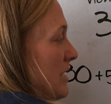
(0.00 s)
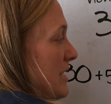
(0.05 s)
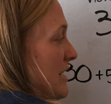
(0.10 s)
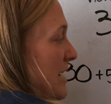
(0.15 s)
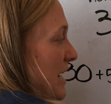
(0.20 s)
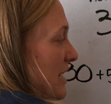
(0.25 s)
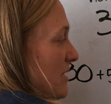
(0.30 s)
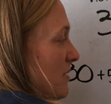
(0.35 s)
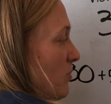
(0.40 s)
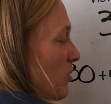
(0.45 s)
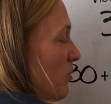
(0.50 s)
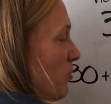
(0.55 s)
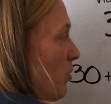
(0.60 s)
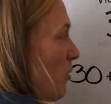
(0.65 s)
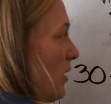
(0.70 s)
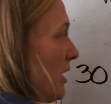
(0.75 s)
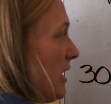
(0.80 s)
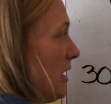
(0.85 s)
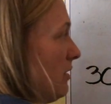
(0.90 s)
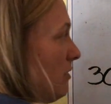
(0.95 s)
decimal
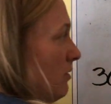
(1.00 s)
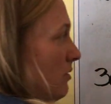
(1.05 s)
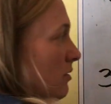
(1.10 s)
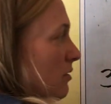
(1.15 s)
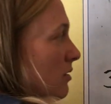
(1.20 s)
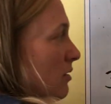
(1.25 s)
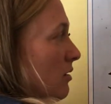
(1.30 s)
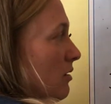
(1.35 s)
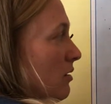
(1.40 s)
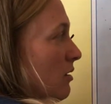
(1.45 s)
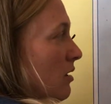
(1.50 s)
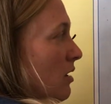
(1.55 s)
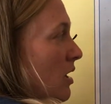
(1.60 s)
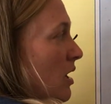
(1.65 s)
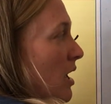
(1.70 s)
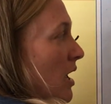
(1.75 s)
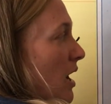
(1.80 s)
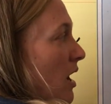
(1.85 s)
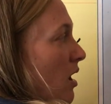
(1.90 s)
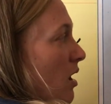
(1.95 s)
point,
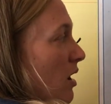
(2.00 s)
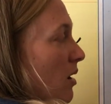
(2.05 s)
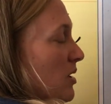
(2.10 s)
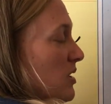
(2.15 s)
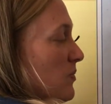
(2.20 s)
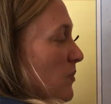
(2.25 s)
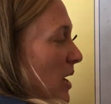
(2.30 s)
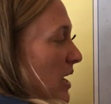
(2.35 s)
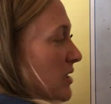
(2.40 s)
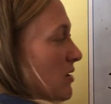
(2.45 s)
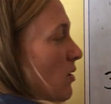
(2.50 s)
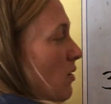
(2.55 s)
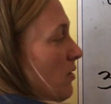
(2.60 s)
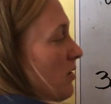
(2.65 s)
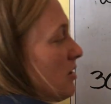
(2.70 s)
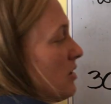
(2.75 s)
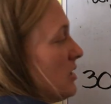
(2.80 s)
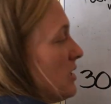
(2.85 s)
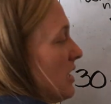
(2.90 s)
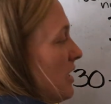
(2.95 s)
space
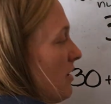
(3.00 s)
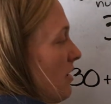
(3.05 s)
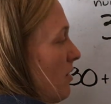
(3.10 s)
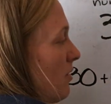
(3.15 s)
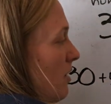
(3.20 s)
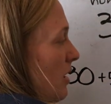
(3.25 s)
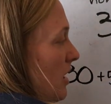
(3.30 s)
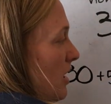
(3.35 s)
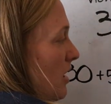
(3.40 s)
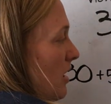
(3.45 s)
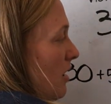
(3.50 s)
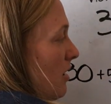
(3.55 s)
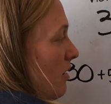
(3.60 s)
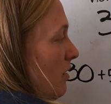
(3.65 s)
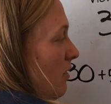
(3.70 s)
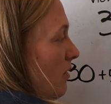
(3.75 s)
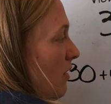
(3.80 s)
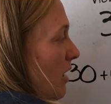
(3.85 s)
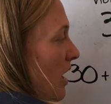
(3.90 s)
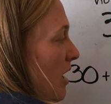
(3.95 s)
holder 0
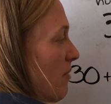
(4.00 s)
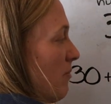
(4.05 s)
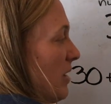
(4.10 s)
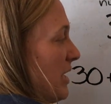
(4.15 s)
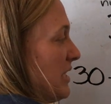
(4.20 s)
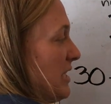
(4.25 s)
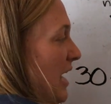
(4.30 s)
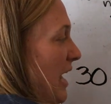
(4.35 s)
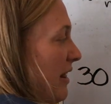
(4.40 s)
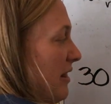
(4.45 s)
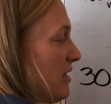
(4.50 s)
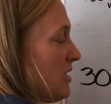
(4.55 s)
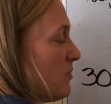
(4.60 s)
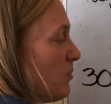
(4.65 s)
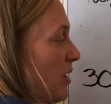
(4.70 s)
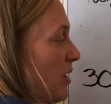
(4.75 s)
here in my tens